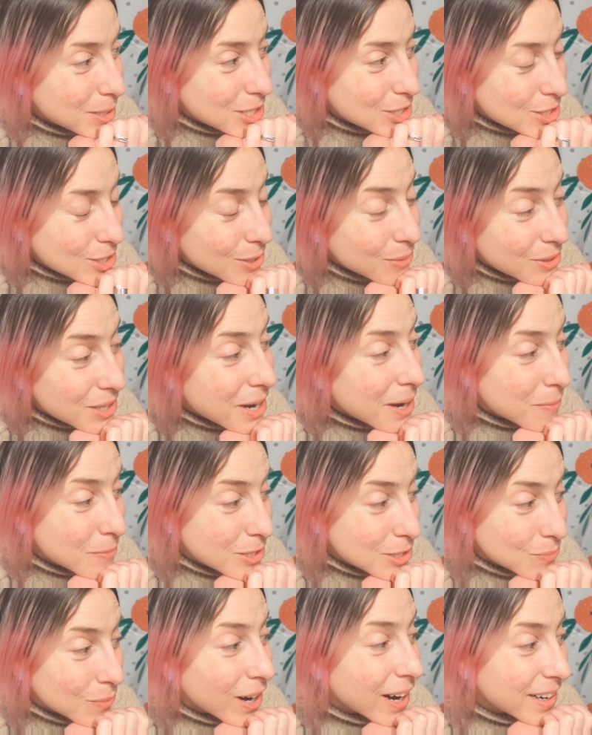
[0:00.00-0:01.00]
So that
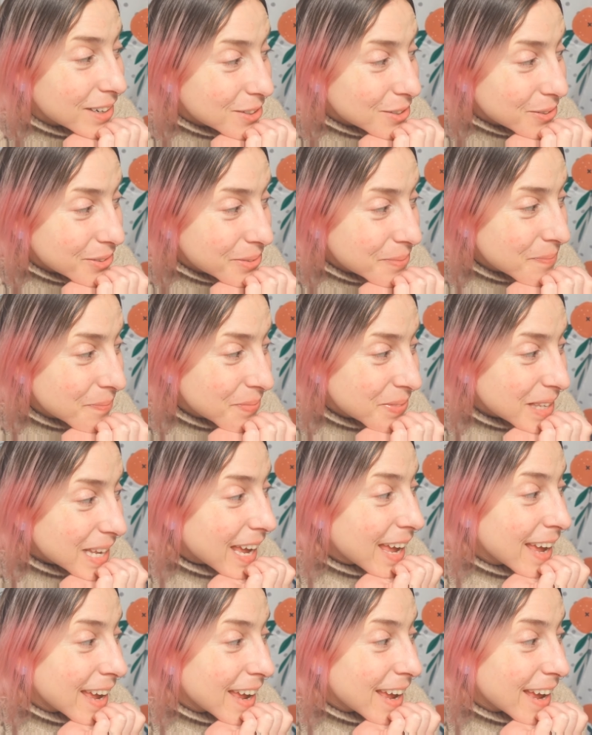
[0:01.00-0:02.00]
was wild.
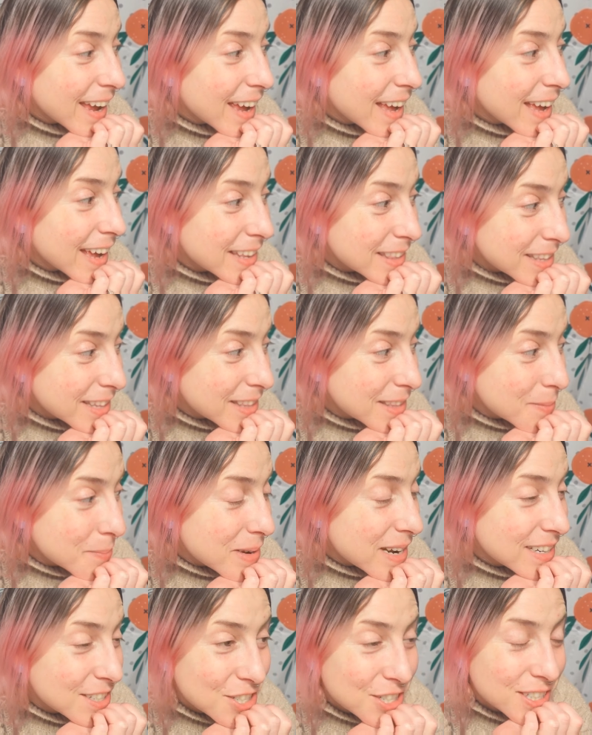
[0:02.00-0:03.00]
And the
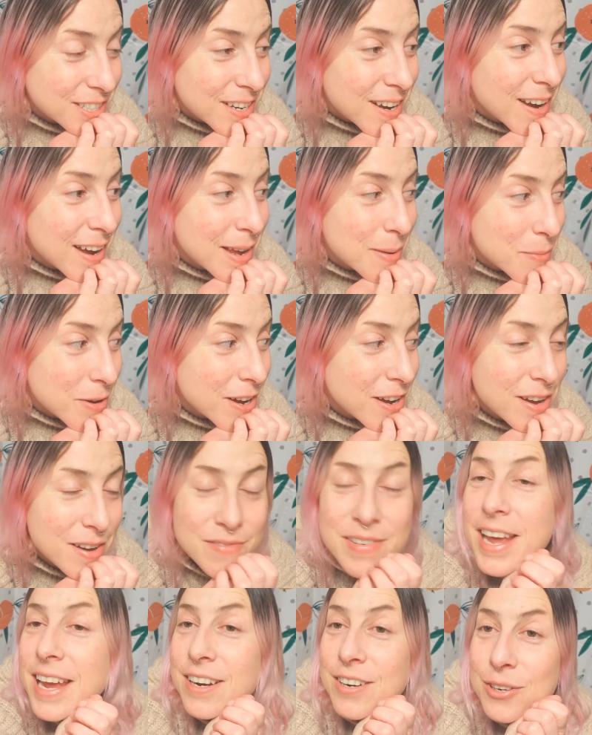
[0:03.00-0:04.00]
magic time
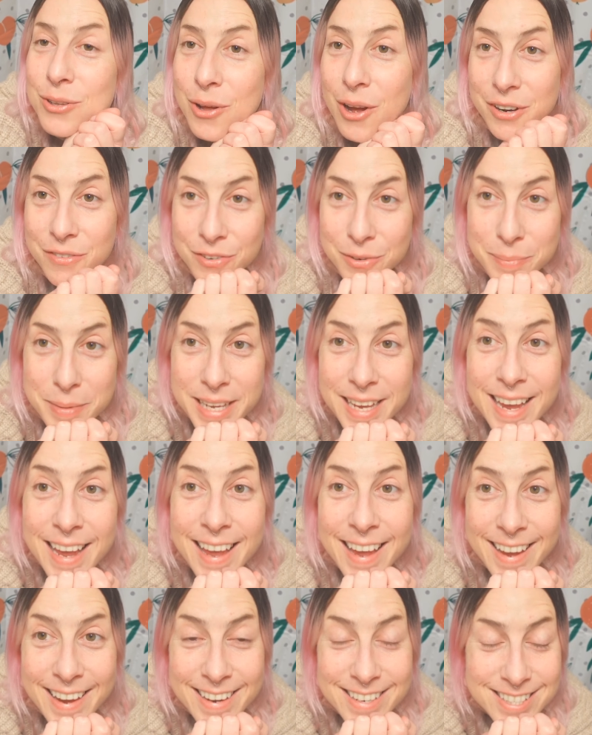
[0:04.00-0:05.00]
of 8 o'clock for me
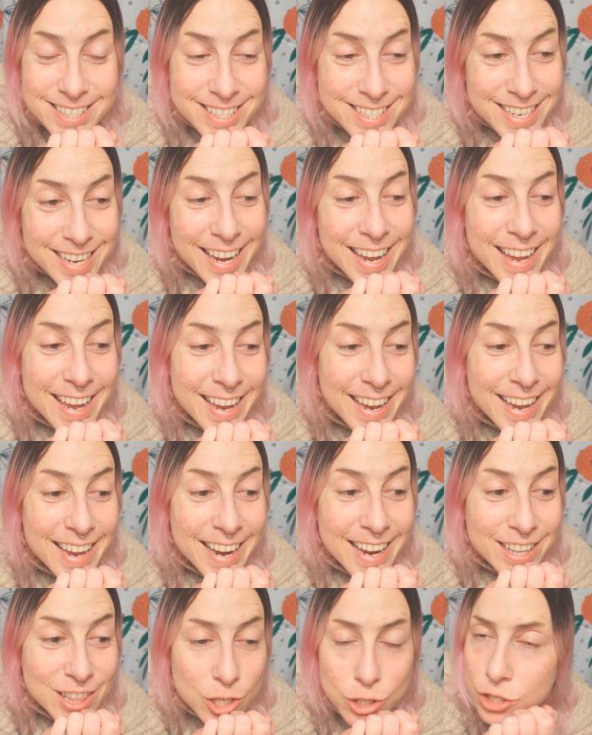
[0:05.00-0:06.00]
hits
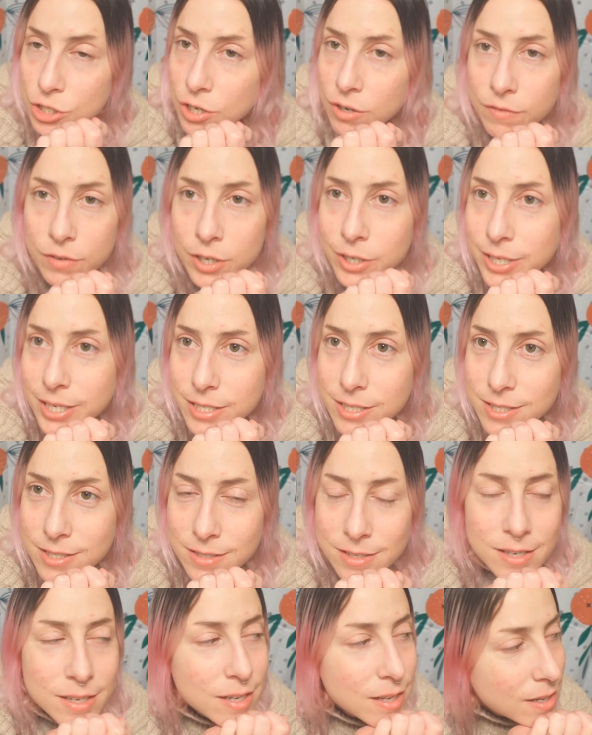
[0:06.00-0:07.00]
and there's no Fergus.
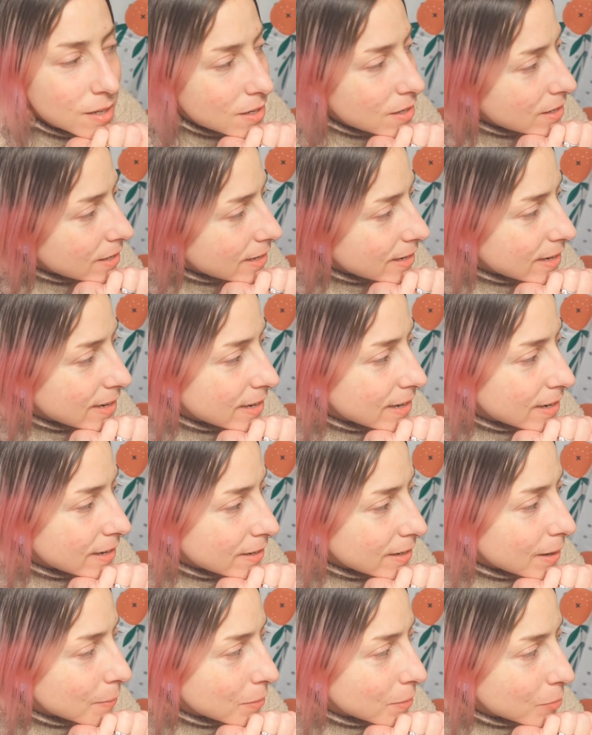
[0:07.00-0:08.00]
And I'm